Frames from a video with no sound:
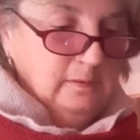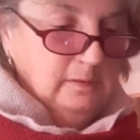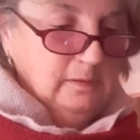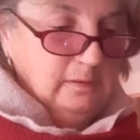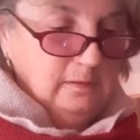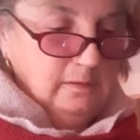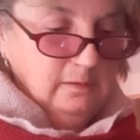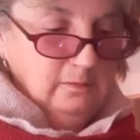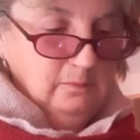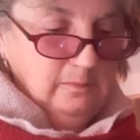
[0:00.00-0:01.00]
There you
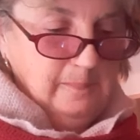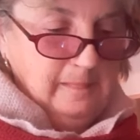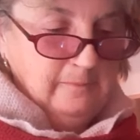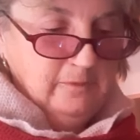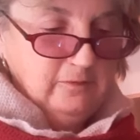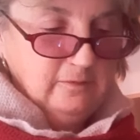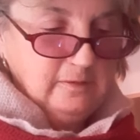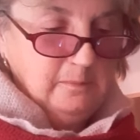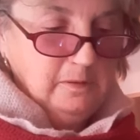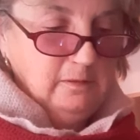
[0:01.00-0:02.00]
go. And this is
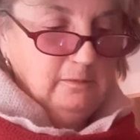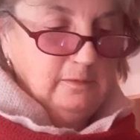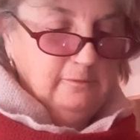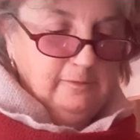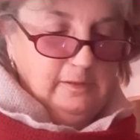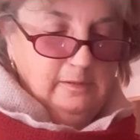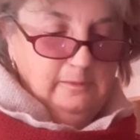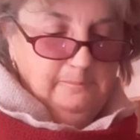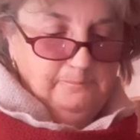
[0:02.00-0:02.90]
coming along lovely now.